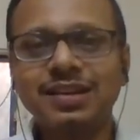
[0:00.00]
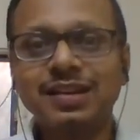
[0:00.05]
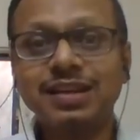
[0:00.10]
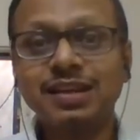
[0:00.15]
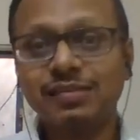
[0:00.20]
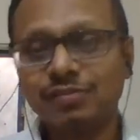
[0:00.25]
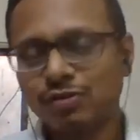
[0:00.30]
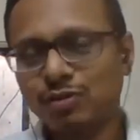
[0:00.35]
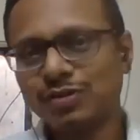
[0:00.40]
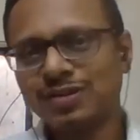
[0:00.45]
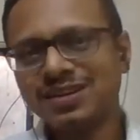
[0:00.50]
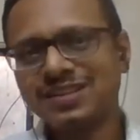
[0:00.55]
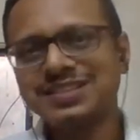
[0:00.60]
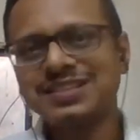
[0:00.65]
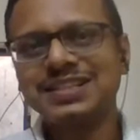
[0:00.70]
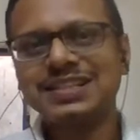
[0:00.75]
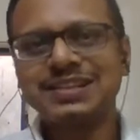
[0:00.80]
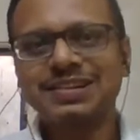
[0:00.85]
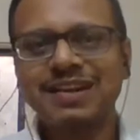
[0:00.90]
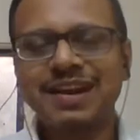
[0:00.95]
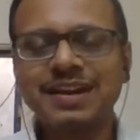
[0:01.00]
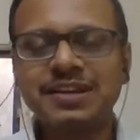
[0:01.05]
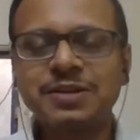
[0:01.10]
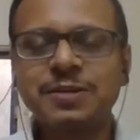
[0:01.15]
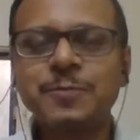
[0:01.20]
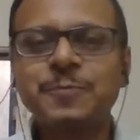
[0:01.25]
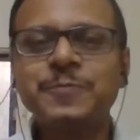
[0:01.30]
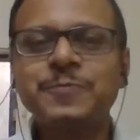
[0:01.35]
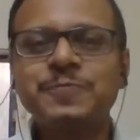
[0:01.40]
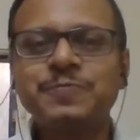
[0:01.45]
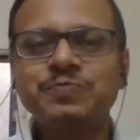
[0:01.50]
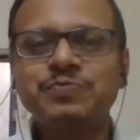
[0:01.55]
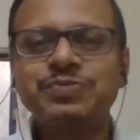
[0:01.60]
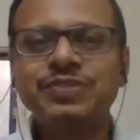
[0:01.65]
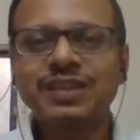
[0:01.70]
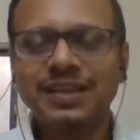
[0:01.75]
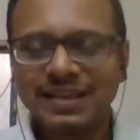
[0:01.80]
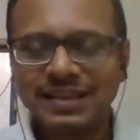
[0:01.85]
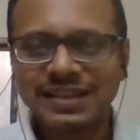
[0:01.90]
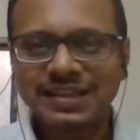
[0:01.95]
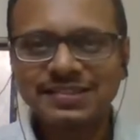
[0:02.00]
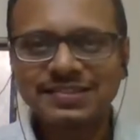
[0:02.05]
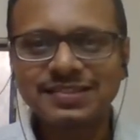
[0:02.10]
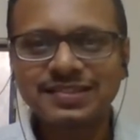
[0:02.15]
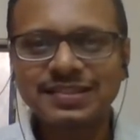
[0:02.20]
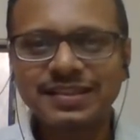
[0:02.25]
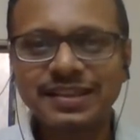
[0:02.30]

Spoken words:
If you guess it right, yes,